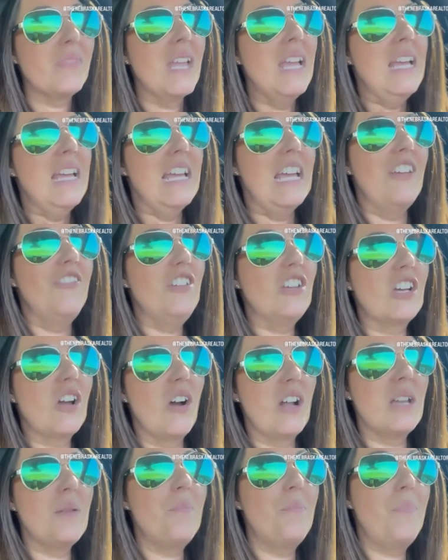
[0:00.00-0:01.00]
If you go
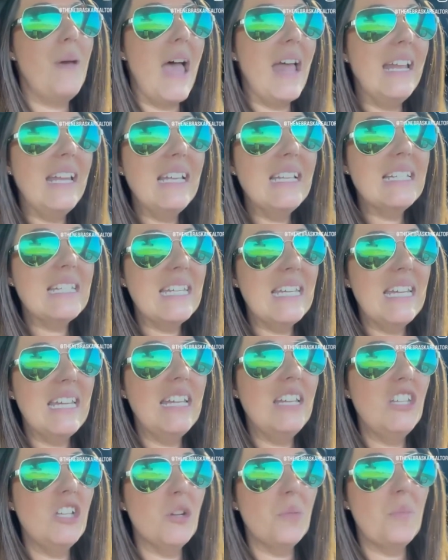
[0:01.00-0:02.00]
into
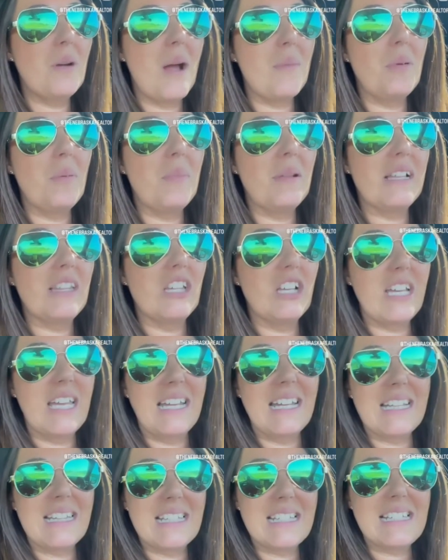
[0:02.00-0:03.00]
Bennington, you're probably looking
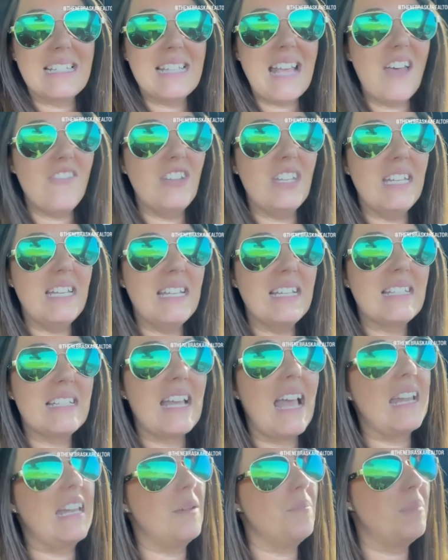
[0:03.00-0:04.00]
at the 70s,
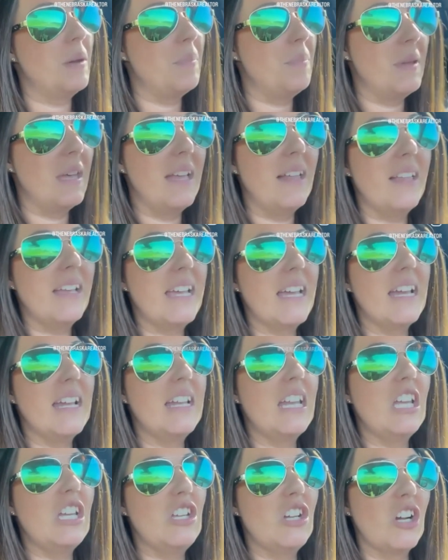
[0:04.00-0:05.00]
and in
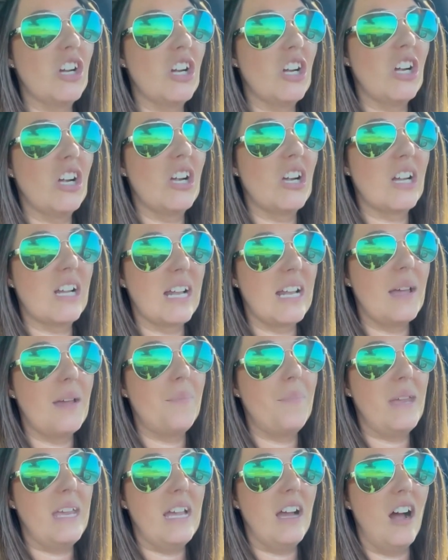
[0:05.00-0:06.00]
Papillion, you're going to
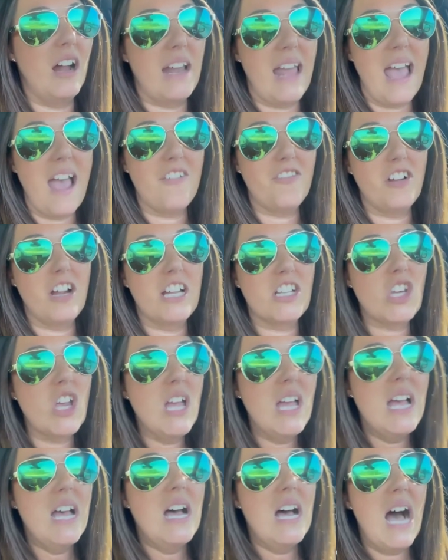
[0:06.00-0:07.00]
be on average
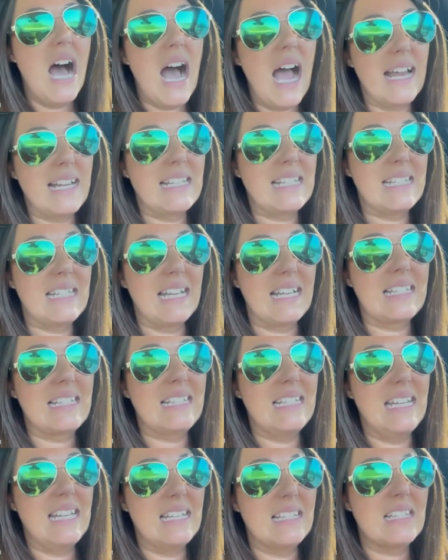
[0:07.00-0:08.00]
high
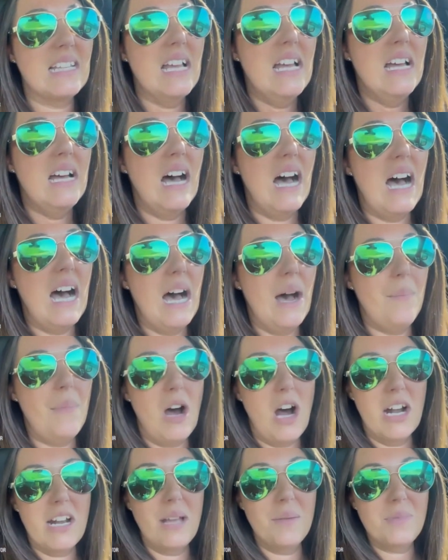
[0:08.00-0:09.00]
60s
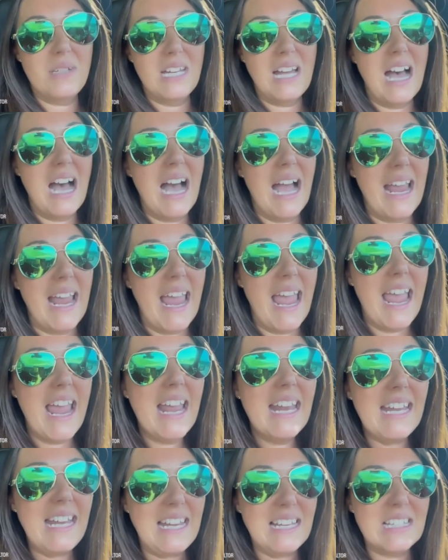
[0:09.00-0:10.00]
on up to high
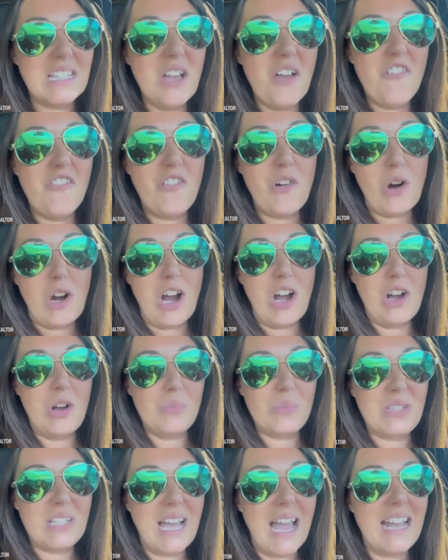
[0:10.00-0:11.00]
80s for a home
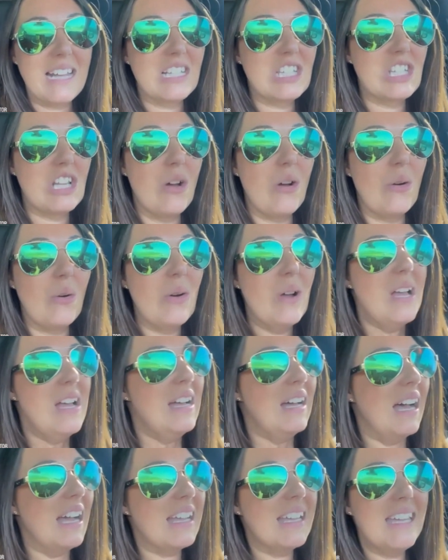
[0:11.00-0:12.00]
site. So
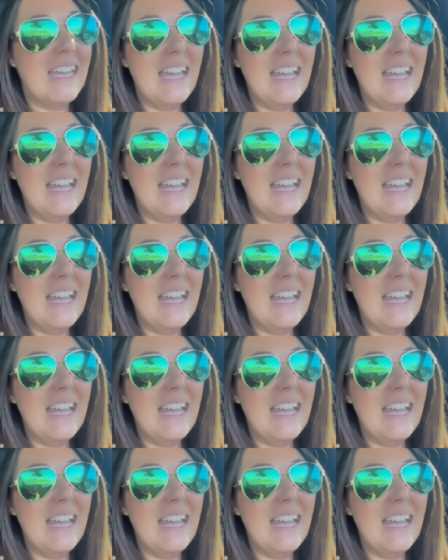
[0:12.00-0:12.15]
again,